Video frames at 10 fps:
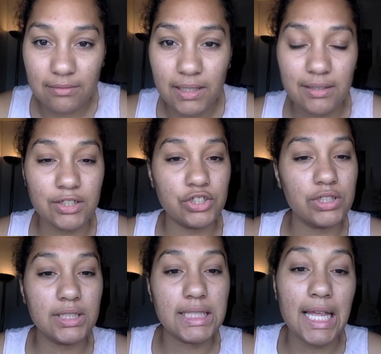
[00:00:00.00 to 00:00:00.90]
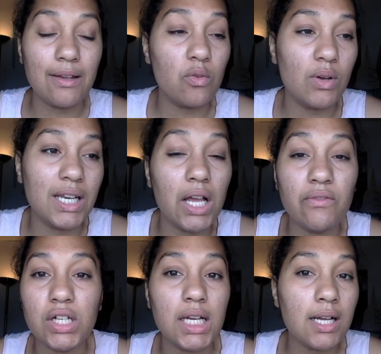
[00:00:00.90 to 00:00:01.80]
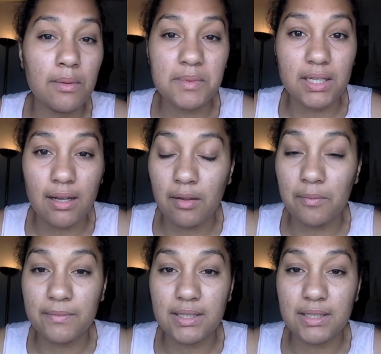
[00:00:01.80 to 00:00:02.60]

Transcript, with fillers: And it's just like, whenever it comes, it comes.